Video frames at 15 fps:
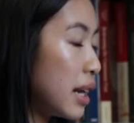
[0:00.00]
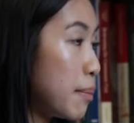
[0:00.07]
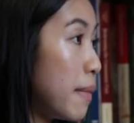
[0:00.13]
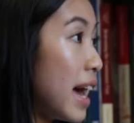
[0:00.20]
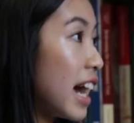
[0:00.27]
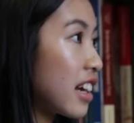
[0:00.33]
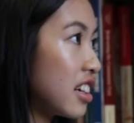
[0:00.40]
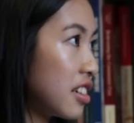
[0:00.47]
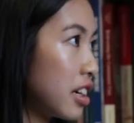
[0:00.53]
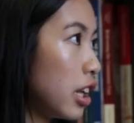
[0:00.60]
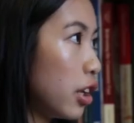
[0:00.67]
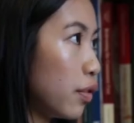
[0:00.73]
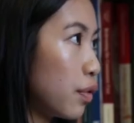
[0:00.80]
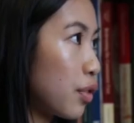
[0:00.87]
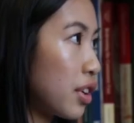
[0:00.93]
create a magnet in
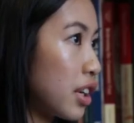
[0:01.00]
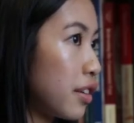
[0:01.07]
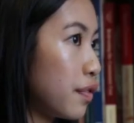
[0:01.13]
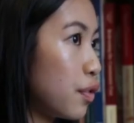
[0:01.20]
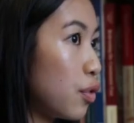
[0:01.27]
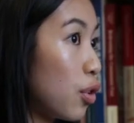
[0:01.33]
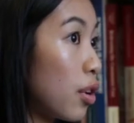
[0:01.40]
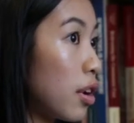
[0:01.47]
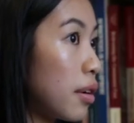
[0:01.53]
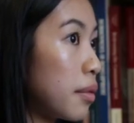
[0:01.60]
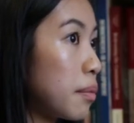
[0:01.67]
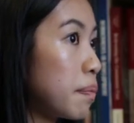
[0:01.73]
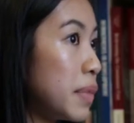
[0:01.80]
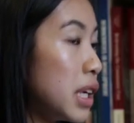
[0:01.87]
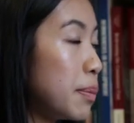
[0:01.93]
California
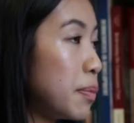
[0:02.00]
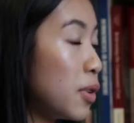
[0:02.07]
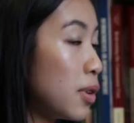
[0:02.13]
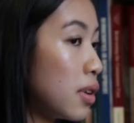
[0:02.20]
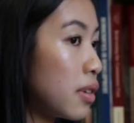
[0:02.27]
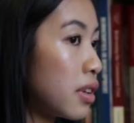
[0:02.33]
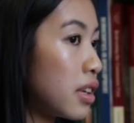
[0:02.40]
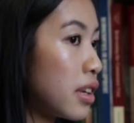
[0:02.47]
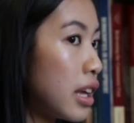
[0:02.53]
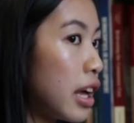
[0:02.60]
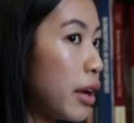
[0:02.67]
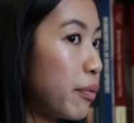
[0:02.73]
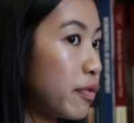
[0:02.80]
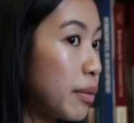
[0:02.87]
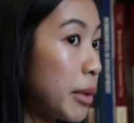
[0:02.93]
for people
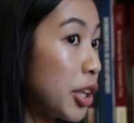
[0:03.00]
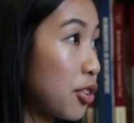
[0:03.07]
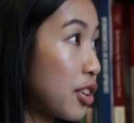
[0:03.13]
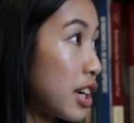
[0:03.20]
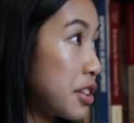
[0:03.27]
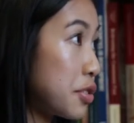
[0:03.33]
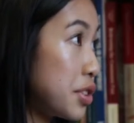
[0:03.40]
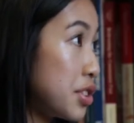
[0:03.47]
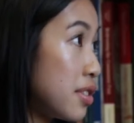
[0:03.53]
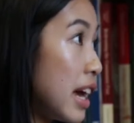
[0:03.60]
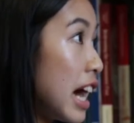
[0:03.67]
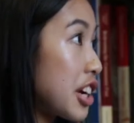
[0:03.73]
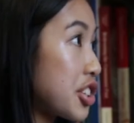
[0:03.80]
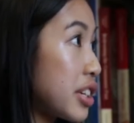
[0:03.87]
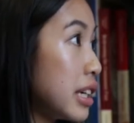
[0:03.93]
from other countries
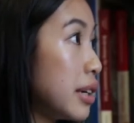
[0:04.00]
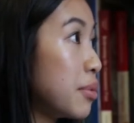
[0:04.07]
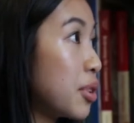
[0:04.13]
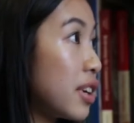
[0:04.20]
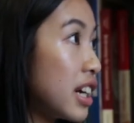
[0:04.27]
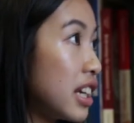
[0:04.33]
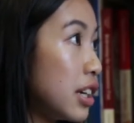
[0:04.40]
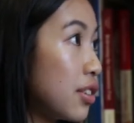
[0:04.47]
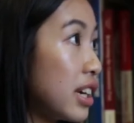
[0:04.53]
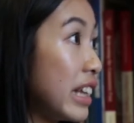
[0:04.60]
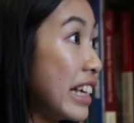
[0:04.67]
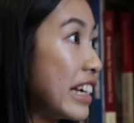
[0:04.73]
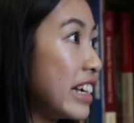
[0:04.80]
to actually immigrate here